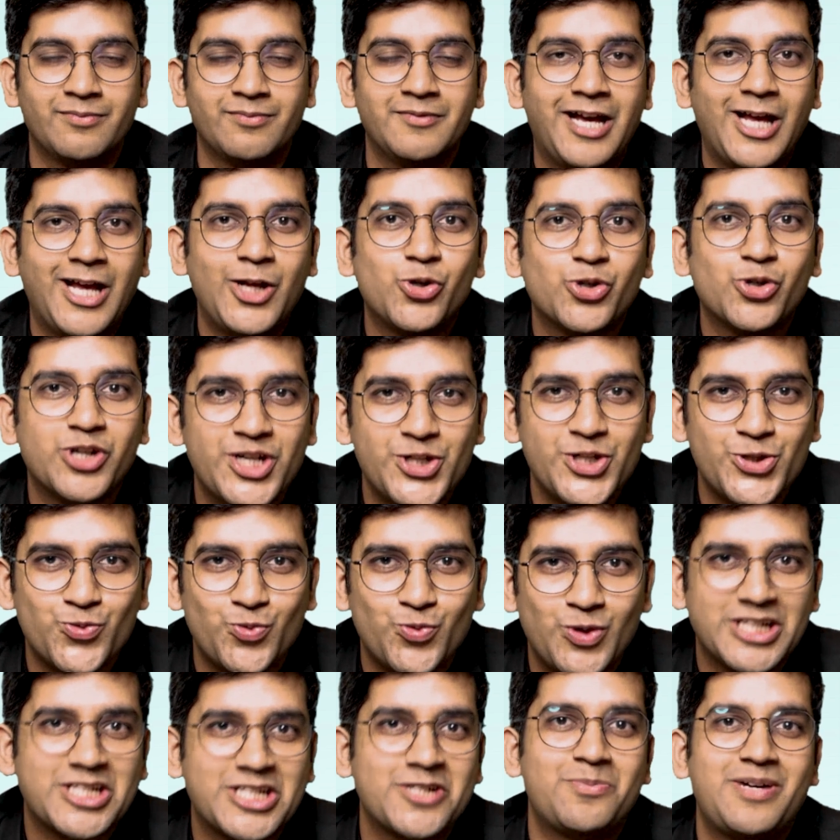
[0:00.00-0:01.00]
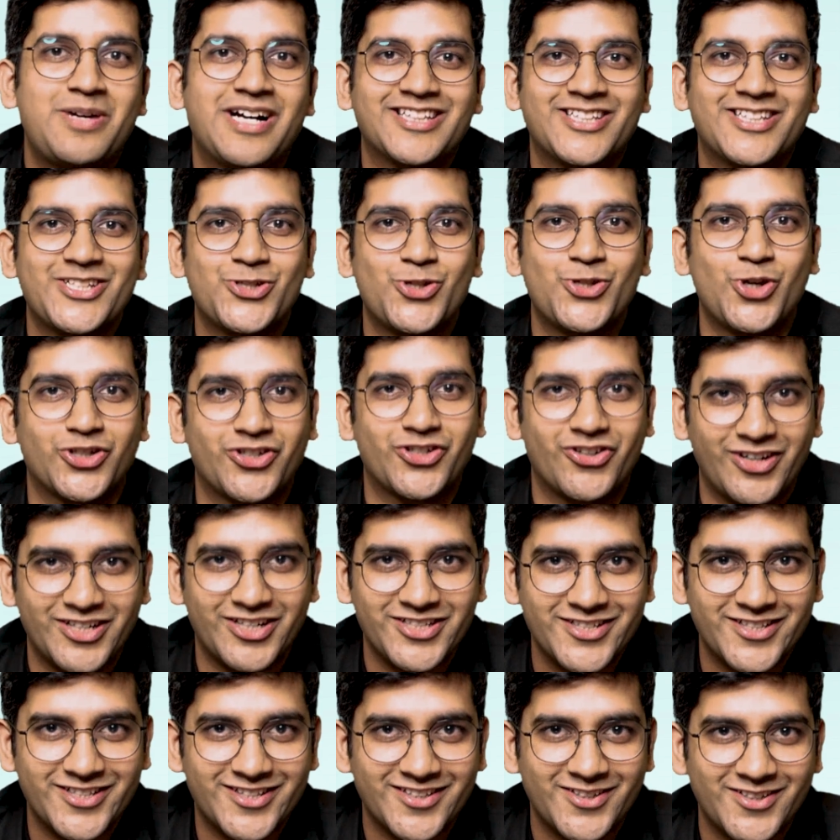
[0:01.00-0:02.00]
Hello guys, welcome back. This is Dr.
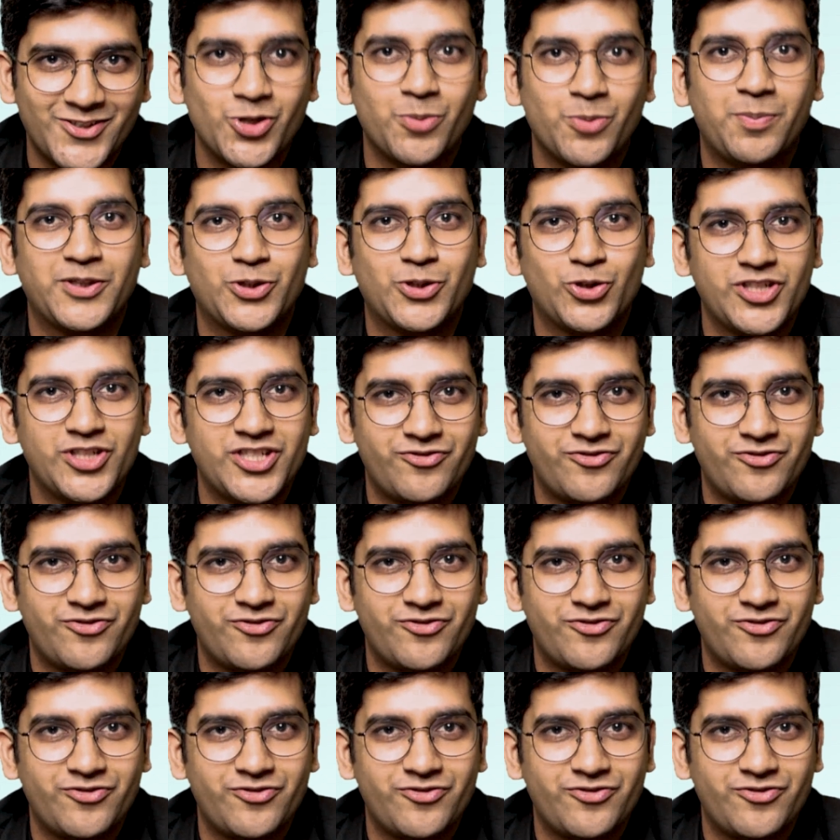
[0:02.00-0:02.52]
Ranjit, your pathology